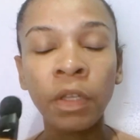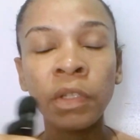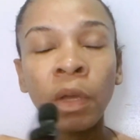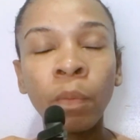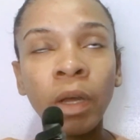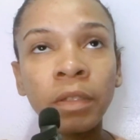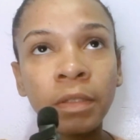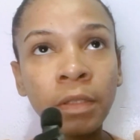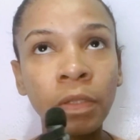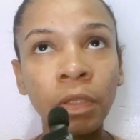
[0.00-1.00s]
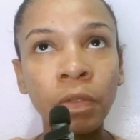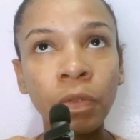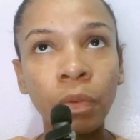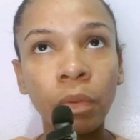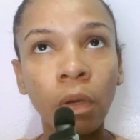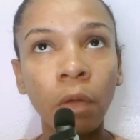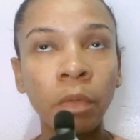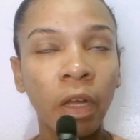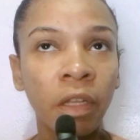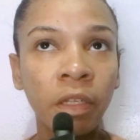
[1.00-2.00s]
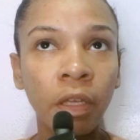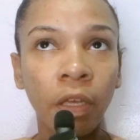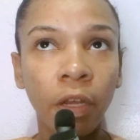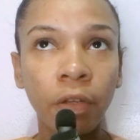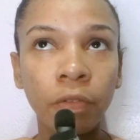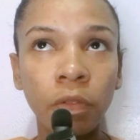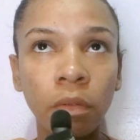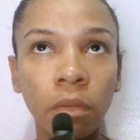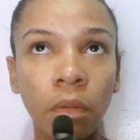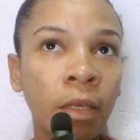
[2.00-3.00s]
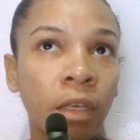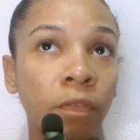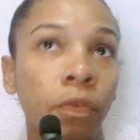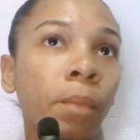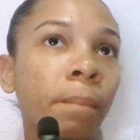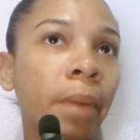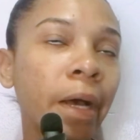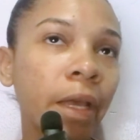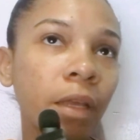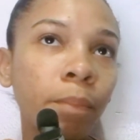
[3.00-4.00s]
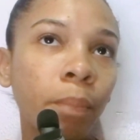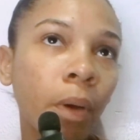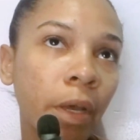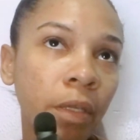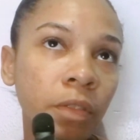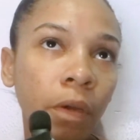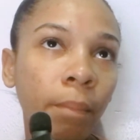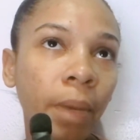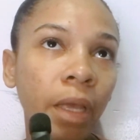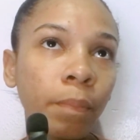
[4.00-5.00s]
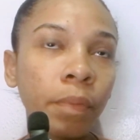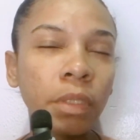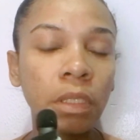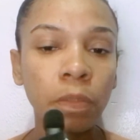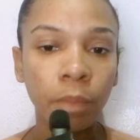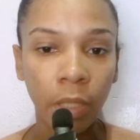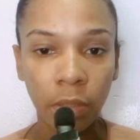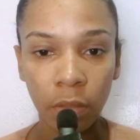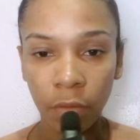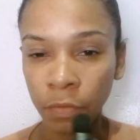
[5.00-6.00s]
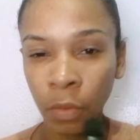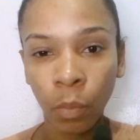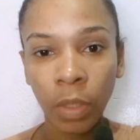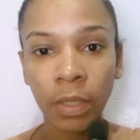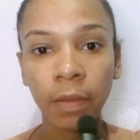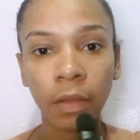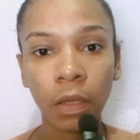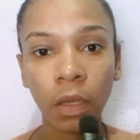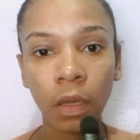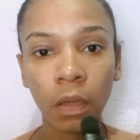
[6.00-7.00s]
So I wanted to come on here to give you my point or my perspective on what I think